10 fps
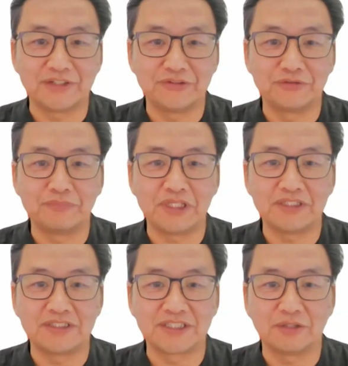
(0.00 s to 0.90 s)
can you
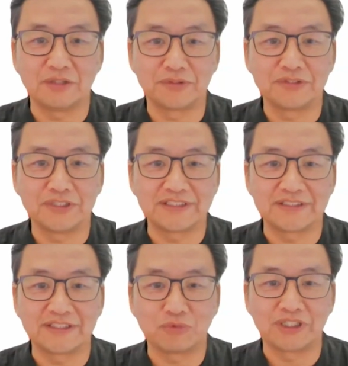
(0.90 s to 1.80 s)
repeat the talc
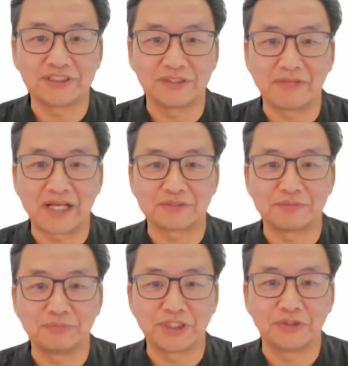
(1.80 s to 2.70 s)
paradesis? What is the
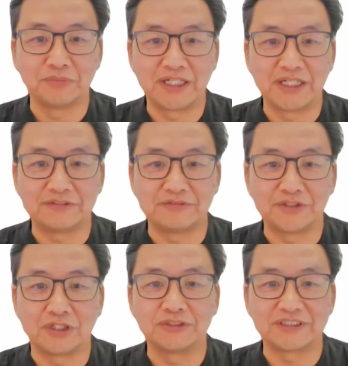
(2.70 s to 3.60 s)
maximum cumulative
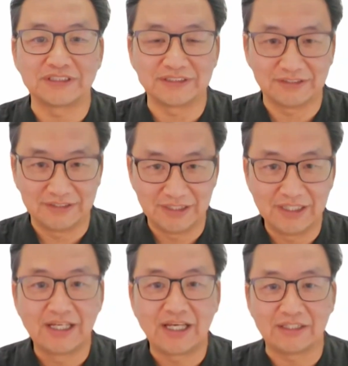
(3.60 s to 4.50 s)
doses?
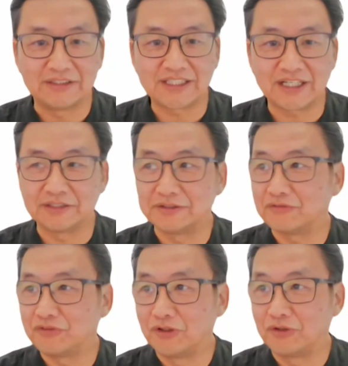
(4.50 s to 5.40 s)
And the
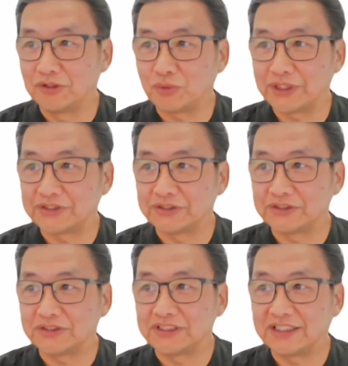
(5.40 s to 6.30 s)
second follow-on
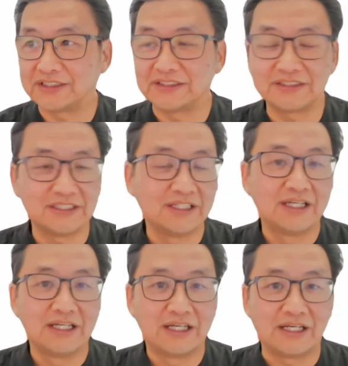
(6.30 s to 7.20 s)
questions on that is,
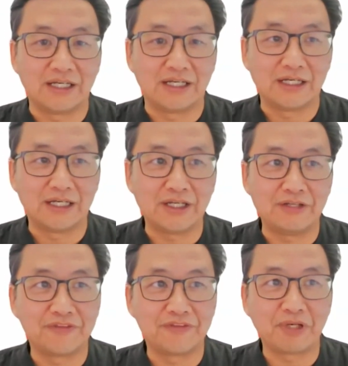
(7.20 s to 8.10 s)

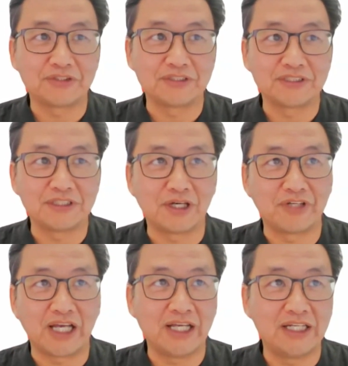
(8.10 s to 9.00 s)
if the patient still have
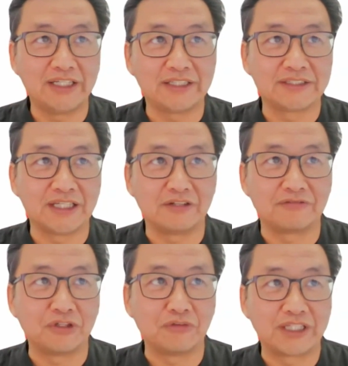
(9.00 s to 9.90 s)
an air leak, is there a
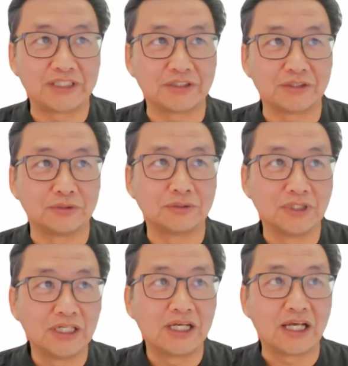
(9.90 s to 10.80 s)
theoretical
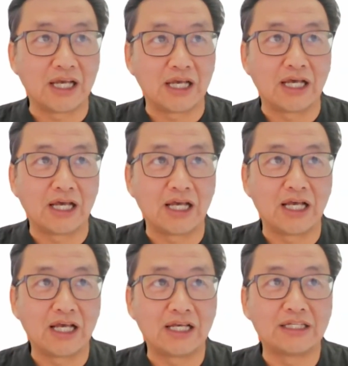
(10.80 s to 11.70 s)

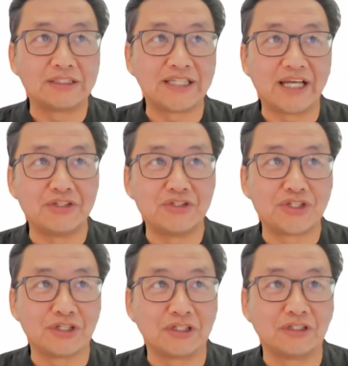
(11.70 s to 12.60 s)

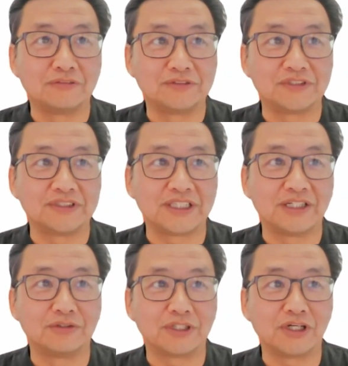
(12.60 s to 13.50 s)
danger of the
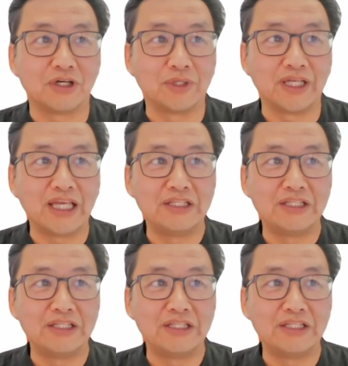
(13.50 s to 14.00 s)
talc going